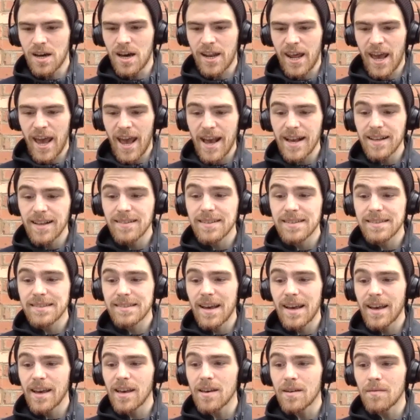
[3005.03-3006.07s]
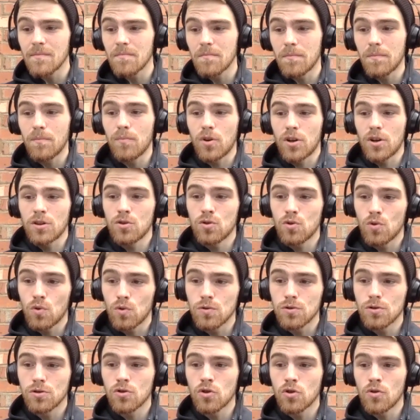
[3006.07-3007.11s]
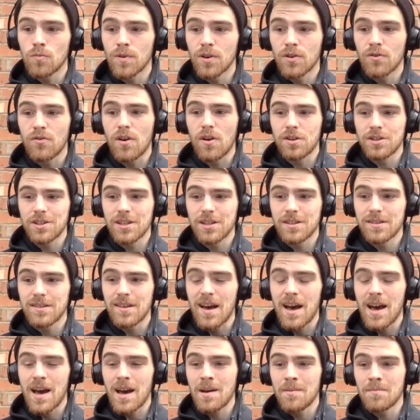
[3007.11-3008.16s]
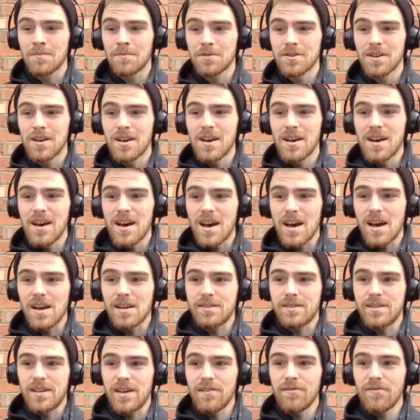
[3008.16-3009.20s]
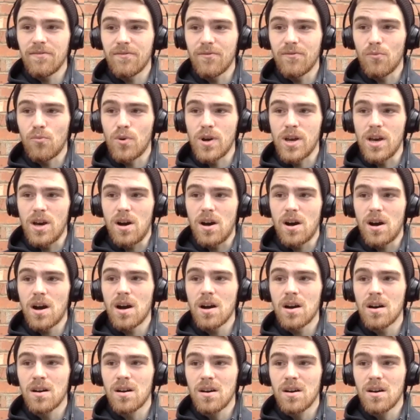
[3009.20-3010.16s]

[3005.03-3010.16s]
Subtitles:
And I hate to say it, but it does come across at times as if we are